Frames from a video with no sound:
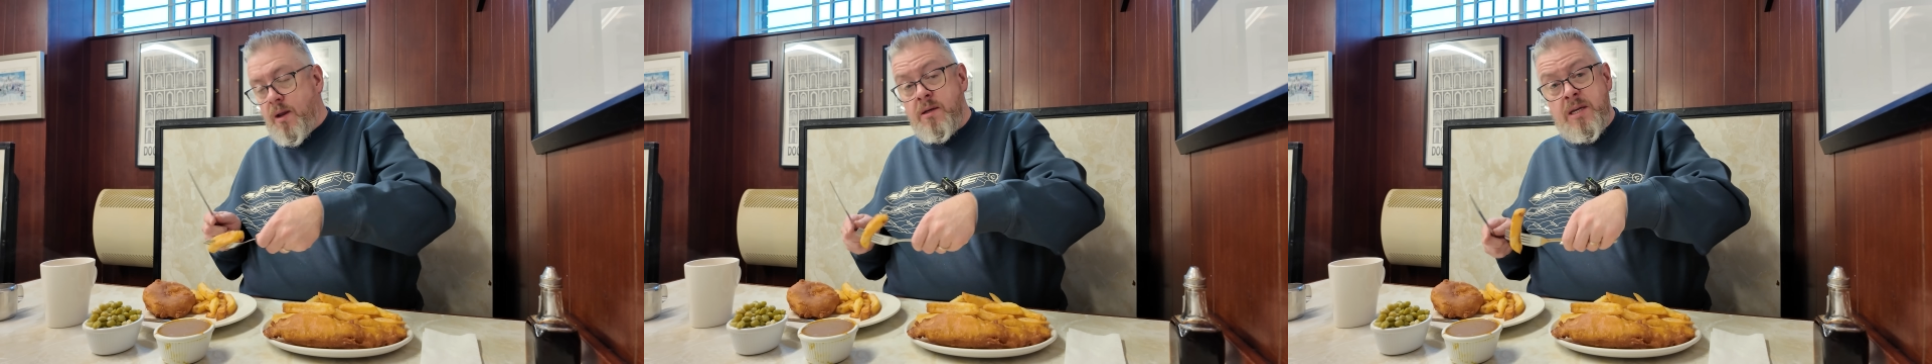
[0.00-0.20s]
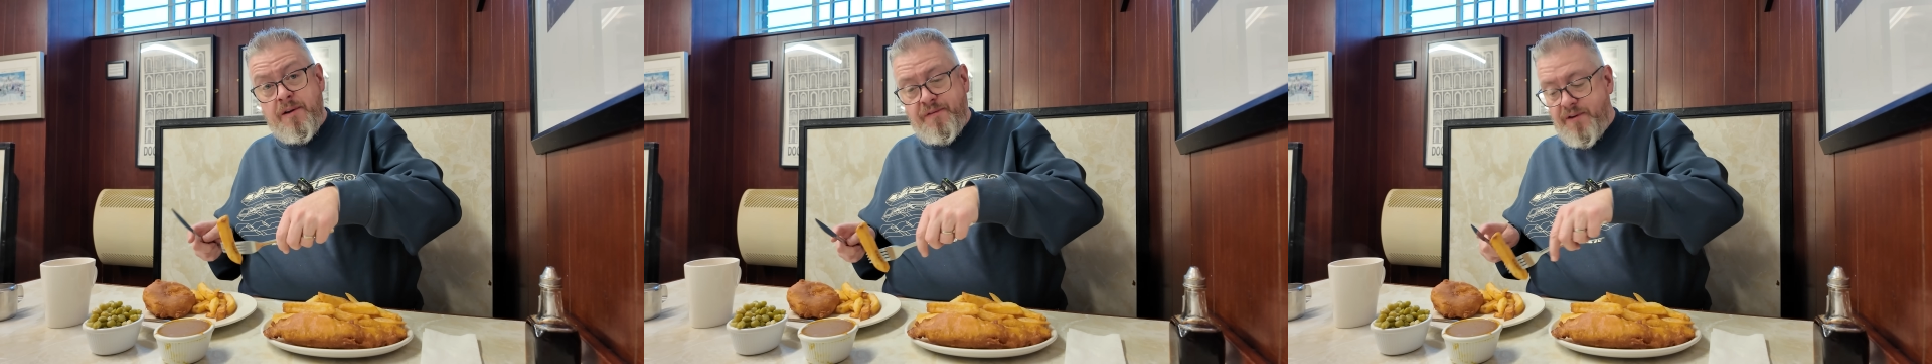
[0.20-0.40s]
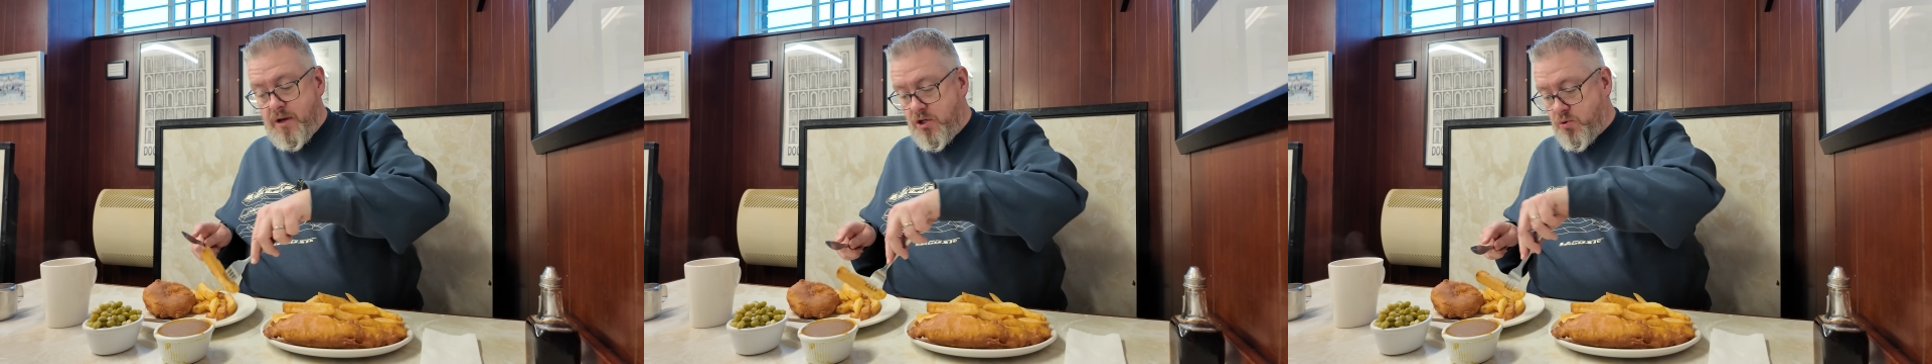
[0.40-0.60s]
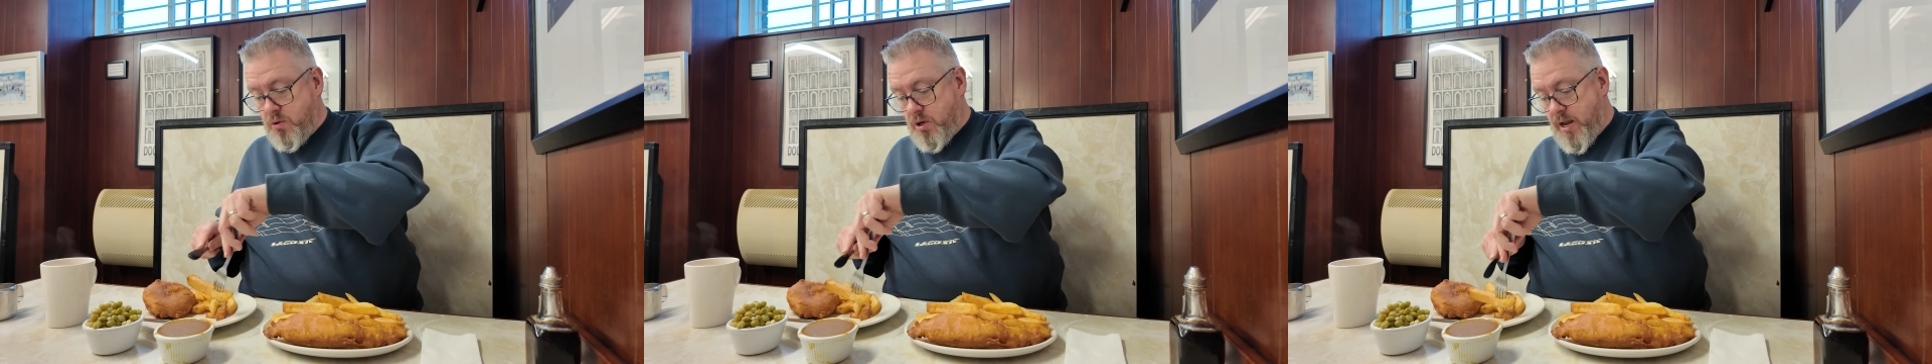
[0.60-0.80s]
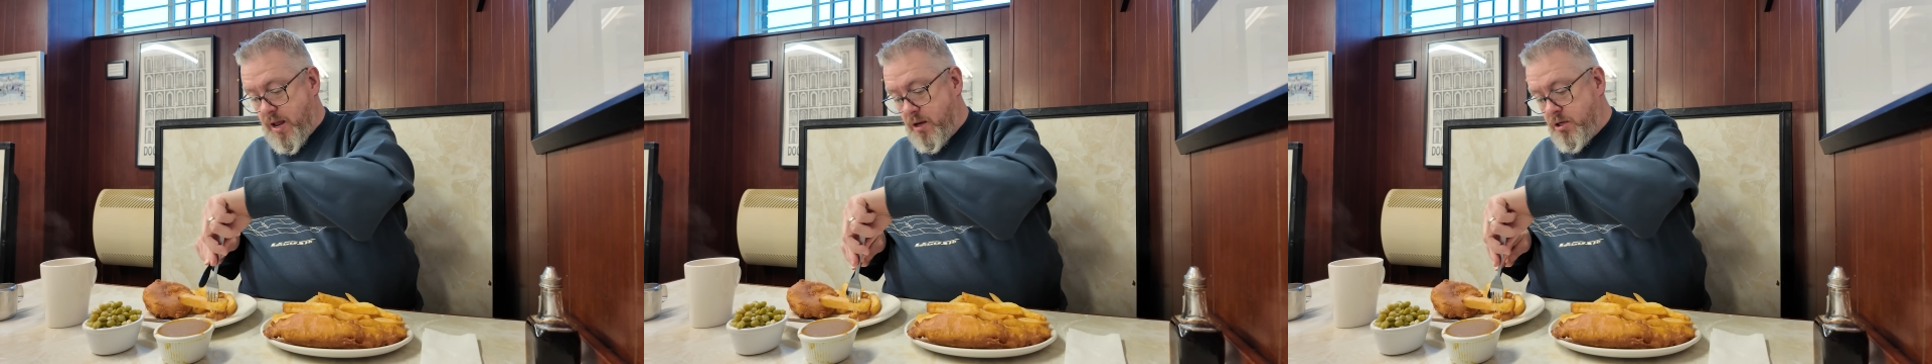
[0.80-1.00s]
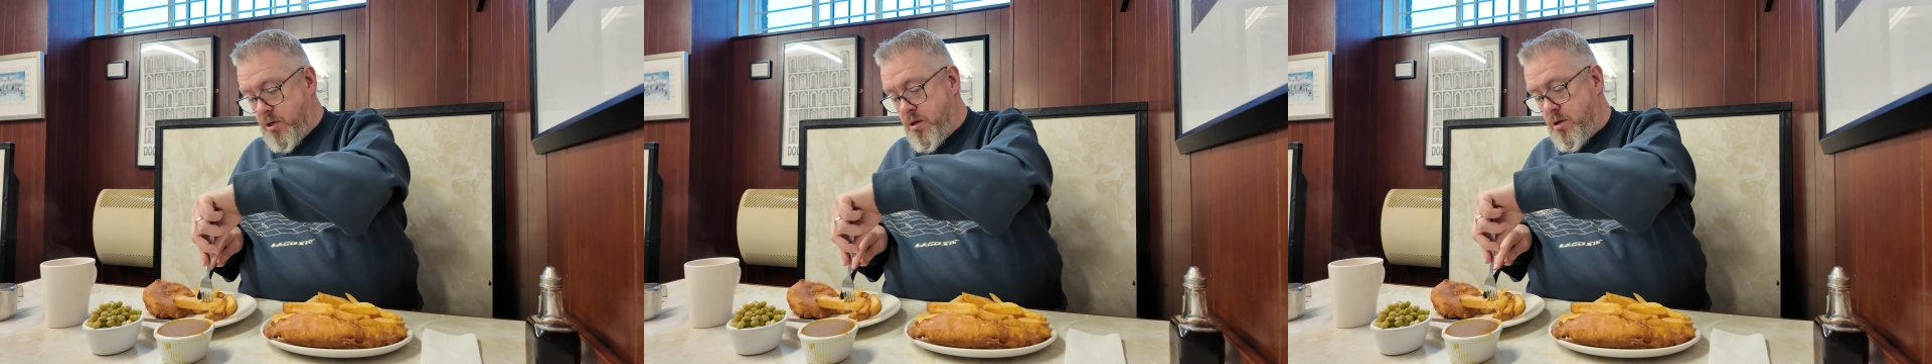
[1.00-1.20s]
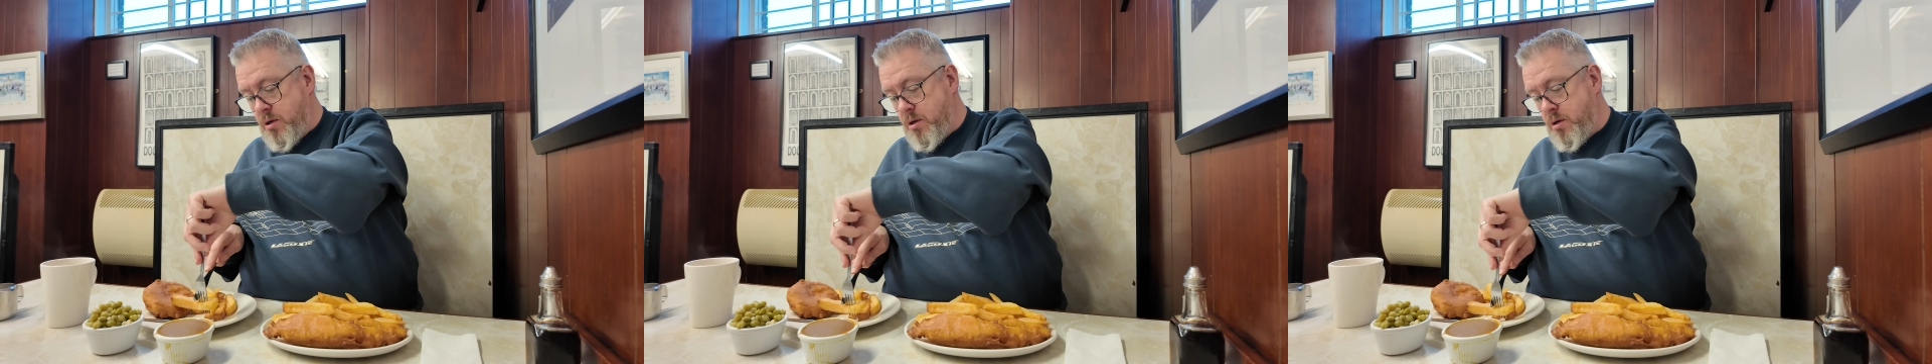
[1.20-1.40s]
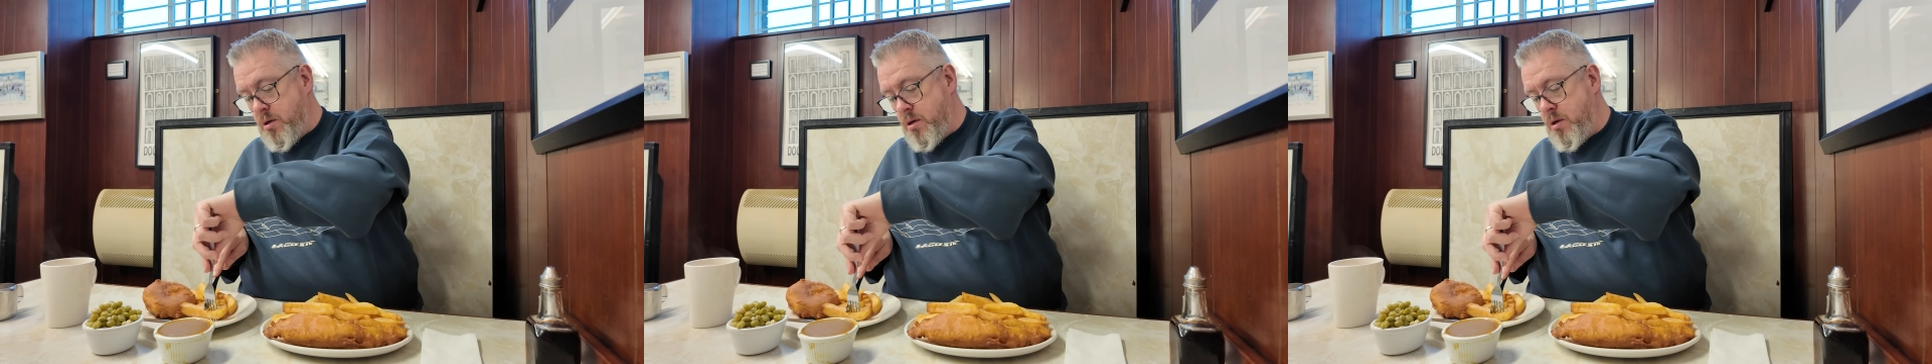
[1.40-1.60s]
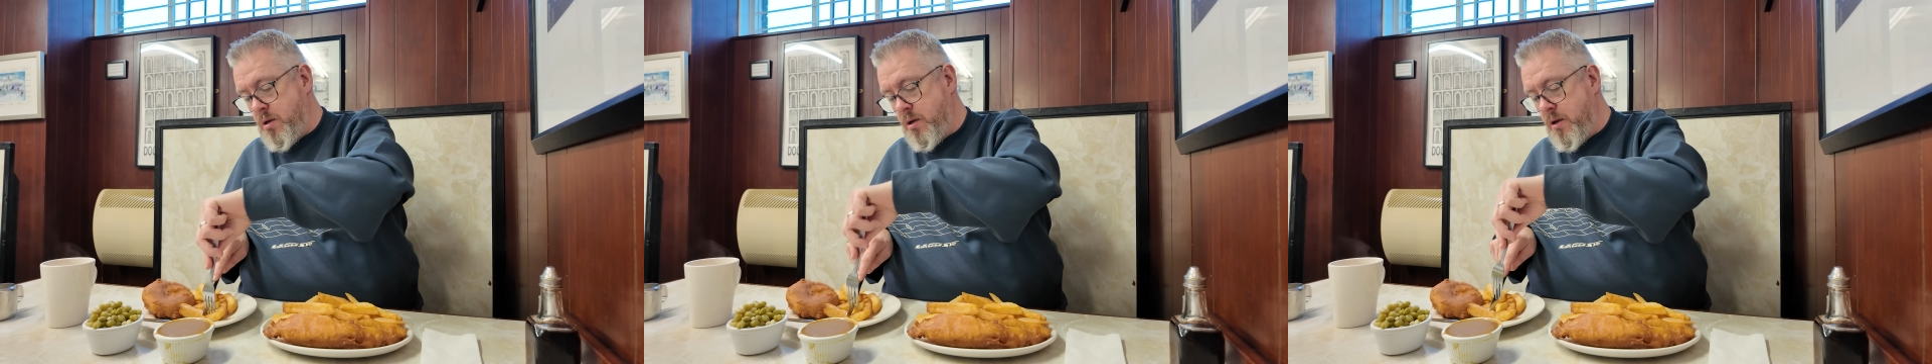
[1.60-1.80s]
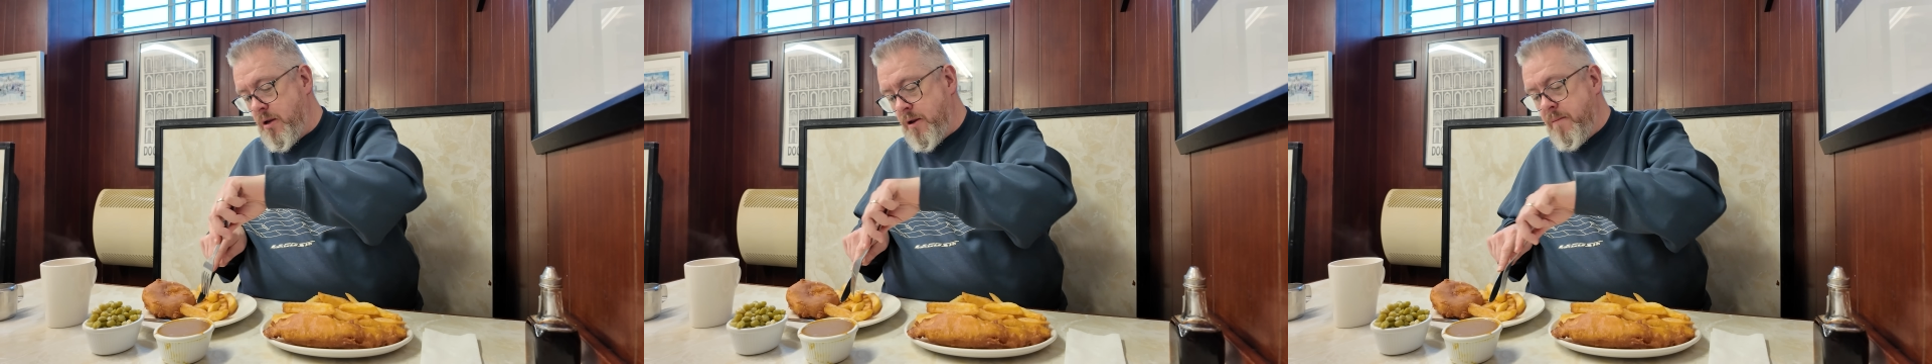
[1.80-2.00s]
That first one I had
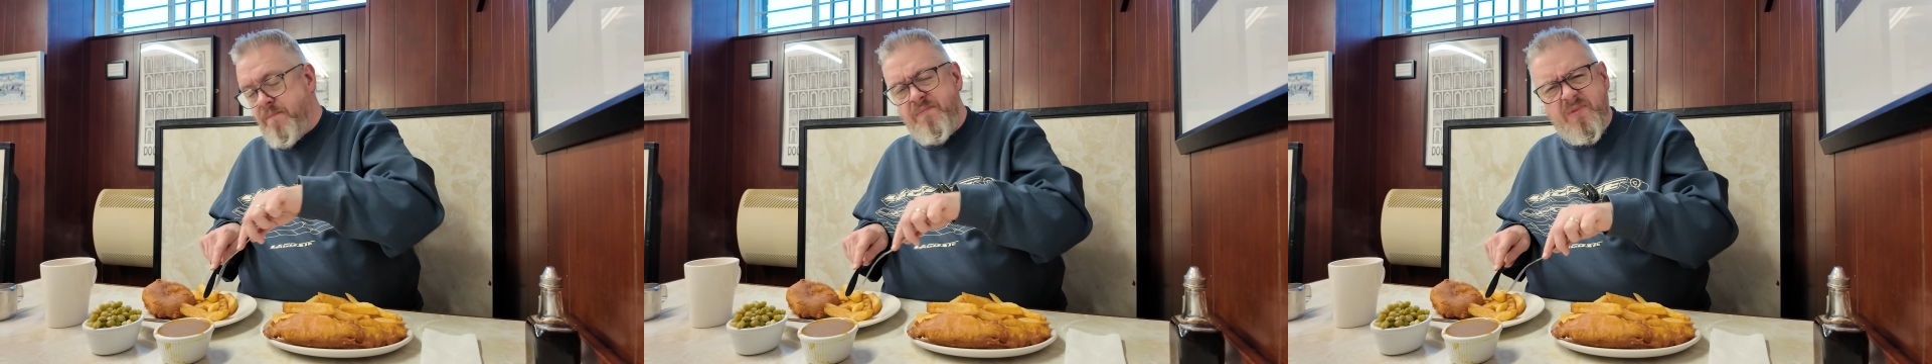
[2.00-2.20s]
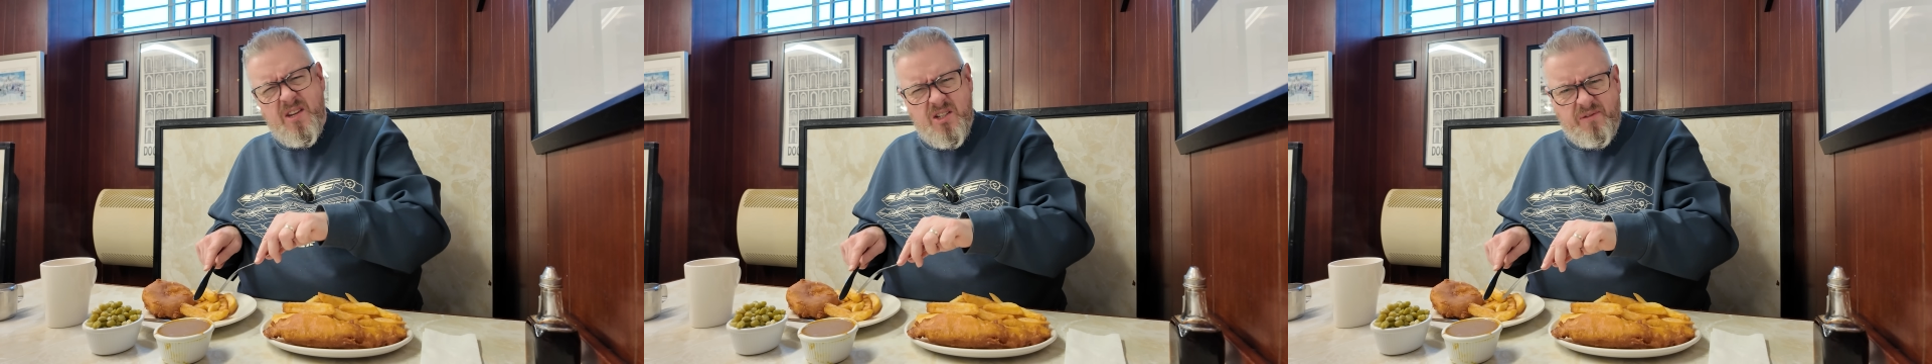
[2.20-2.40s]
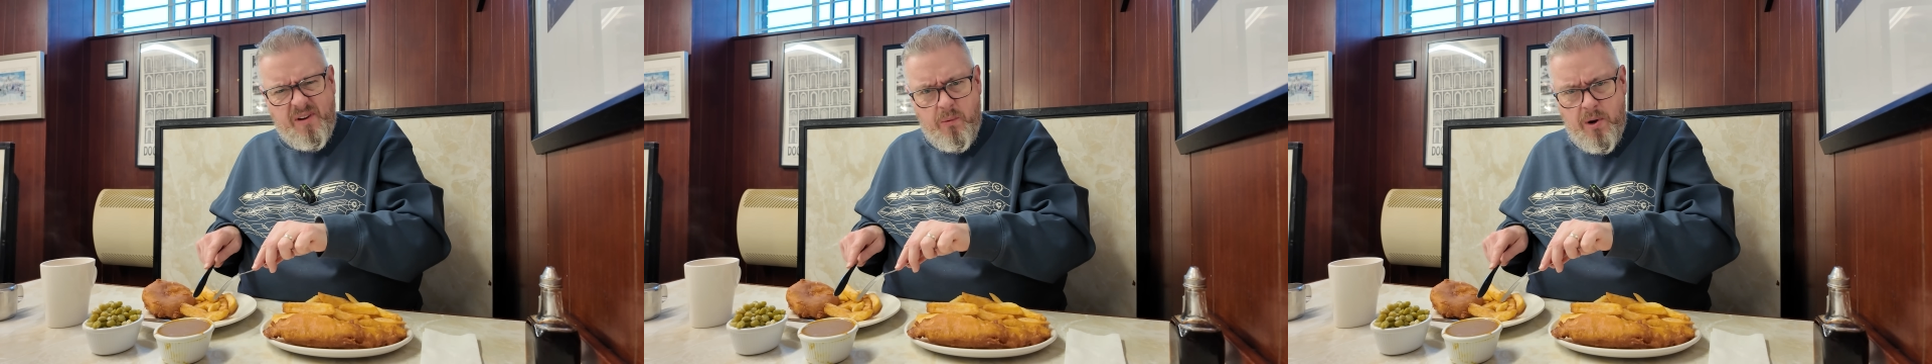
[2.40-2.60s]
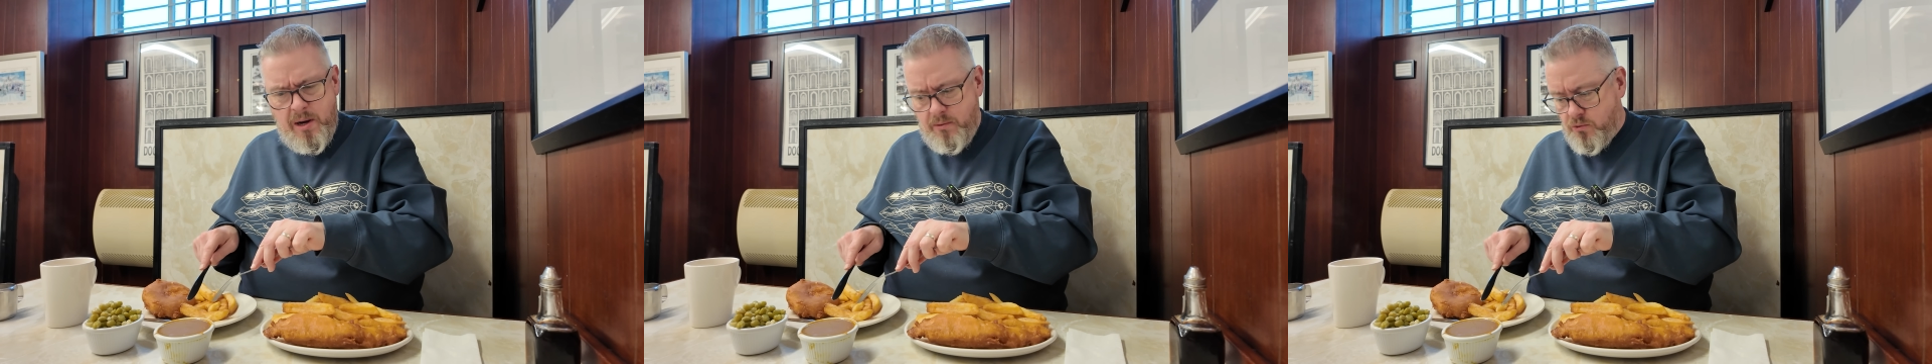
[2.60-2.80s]
just felt a